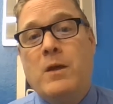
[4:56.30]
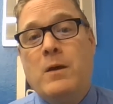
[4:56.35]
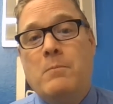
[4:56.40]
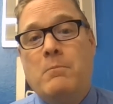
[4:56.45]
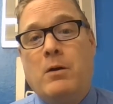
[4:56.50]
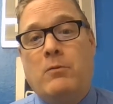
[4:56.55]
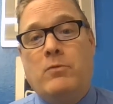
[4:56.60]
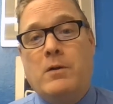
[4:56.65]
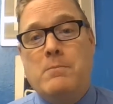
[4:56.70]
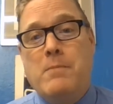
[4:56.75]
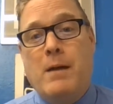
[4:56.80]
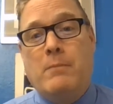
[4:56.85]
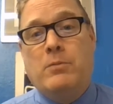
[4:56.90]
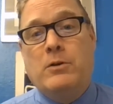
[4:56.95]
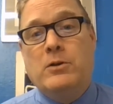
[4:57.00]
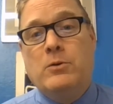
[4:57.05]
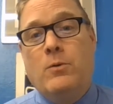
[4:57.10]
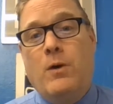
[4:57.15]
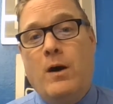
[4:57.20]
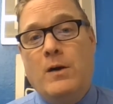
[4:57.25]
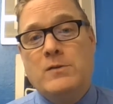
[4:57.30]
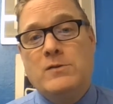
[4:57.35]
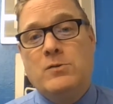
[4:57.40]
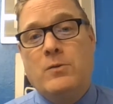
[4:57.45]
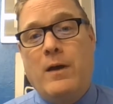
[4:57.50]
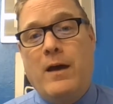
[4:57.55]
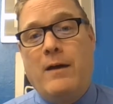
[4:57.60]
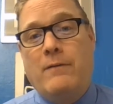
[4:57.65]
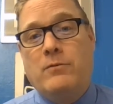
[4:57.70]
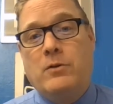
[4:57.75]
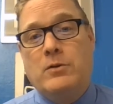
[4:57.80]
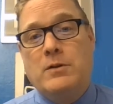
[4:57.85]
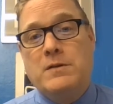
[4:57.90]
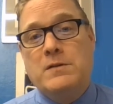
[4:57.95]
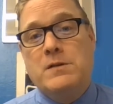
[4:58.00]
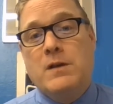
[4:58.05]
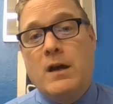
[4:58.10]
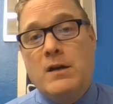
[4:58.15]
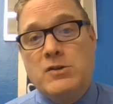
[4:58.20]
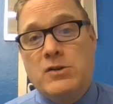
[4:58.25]
But remember, you also have your
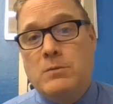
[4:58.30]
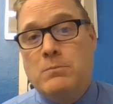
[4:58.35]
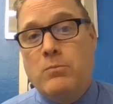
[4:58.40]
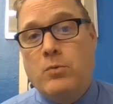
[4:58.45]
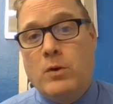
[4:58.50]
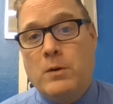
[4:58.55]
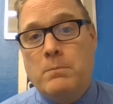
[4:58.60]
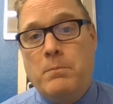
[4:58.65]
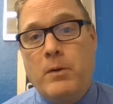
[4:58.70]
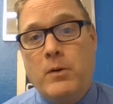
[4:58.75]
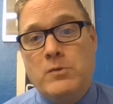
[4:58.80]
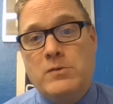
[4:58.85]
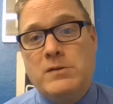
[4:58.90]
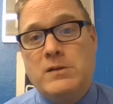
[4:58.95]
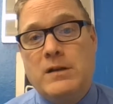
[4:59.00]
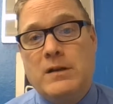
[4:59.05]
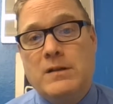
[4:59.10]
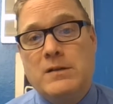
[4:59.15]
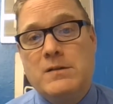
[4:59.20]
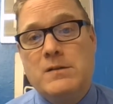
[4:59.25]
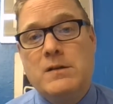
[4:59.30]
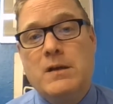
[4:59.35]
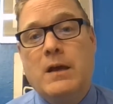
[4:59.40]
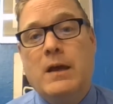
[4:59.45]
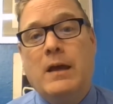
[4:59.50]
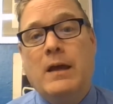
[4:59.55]
discussion board postings,